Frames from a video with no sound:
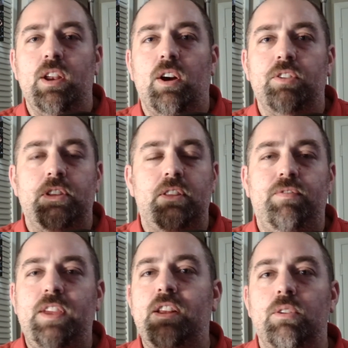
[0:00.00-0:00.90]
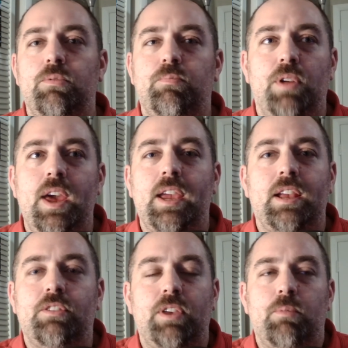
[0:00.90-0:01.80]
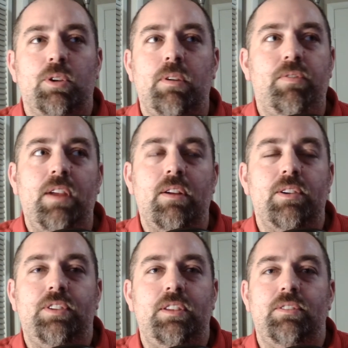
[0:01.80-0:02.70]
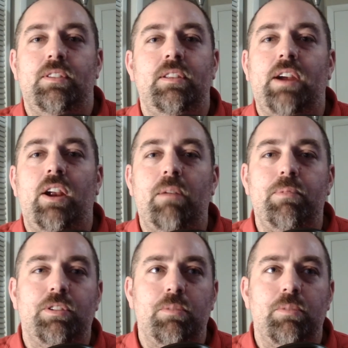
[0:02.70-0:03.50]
All of a sudden, the feed goes blank. It's like one of my favorite scenes in the entire episode,